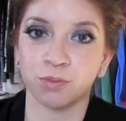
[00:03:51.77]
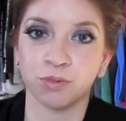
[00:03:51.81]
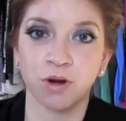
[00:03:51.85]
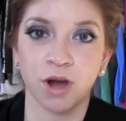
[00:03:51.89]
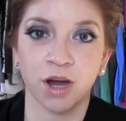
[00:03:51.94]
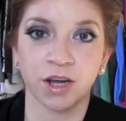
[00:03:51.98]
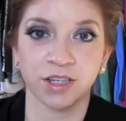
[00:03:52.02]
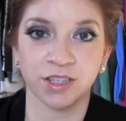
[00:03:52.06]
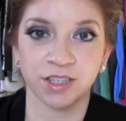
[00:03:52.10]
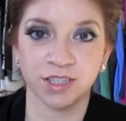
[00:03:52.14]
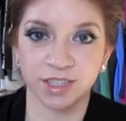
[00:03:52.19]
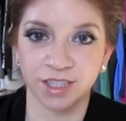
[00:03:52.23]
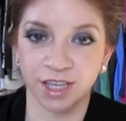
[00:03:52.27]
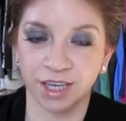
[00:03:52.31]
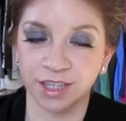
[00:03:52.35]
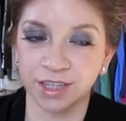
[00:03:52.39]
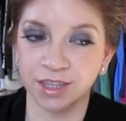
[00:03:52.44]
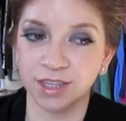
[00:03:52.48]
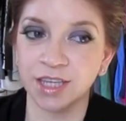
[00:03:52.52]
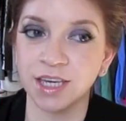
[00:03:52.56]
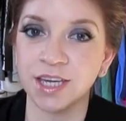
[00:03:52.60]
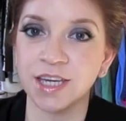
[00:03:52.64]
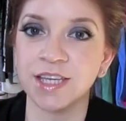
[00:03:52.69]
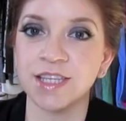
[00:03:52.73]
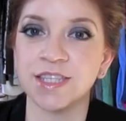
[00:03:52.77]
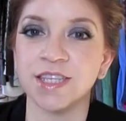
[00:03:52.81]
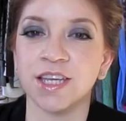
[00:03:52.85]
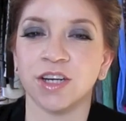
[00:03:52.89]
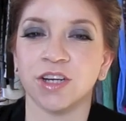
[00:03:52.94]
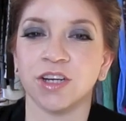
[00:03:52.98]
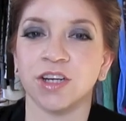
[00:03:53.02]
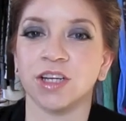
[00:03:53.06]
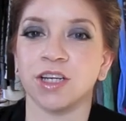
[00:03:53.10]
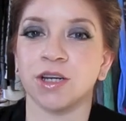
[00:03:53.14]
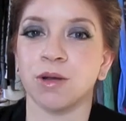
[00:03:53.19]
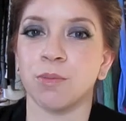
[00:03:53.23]
products like these that
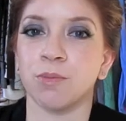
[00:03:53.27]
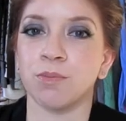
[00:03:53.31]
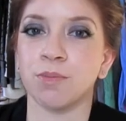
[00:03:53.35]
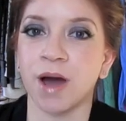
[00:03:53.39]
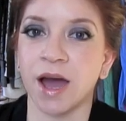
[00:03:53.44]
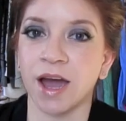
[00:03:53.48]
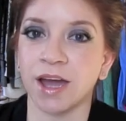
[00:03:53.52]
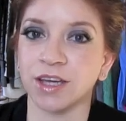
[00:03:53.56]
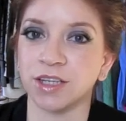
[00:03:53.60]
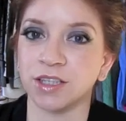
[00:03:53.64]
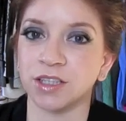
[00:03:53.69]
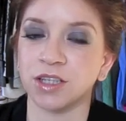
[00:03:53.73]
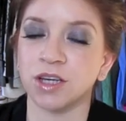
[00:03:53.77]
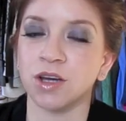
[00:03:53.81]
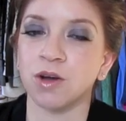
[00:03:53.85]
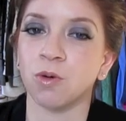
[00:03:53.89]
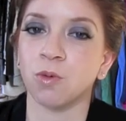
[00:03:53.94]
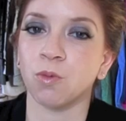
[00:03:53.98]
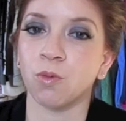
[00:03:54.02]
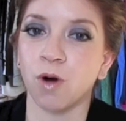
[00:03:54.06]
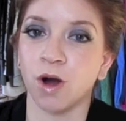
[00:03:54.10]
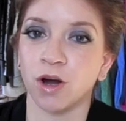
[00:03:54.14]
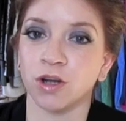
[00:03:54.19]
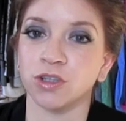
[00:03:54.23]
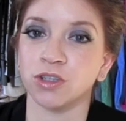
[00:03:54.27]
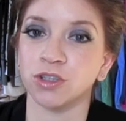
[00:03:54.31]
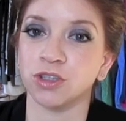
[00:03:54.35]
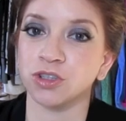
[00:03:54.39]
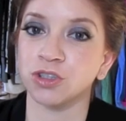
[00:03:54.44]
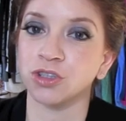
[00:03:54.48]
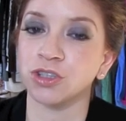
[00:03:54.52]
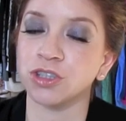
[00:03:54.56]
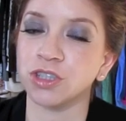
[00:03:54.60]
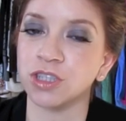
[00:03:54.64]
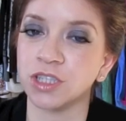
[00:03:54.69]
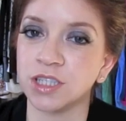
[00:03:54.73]
are going to bind water
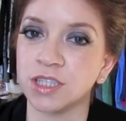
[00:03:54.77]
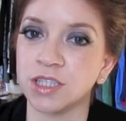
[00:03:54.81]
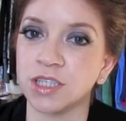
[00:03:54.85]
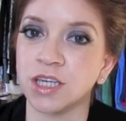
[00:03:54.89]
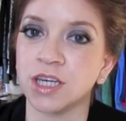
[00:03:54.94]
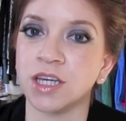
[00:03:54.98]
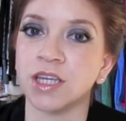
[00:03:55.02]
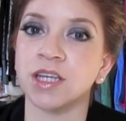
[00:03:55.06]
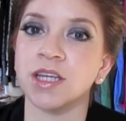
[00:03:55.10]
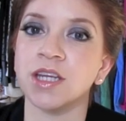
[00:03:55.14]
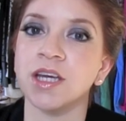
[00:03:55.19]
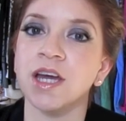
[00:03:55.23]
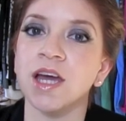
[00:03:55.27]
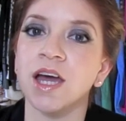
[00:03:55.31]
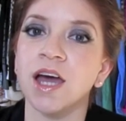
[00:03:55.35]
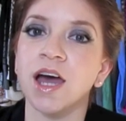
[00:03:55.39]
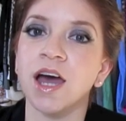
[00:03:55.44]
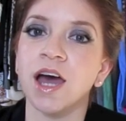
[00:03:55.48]
to your skin.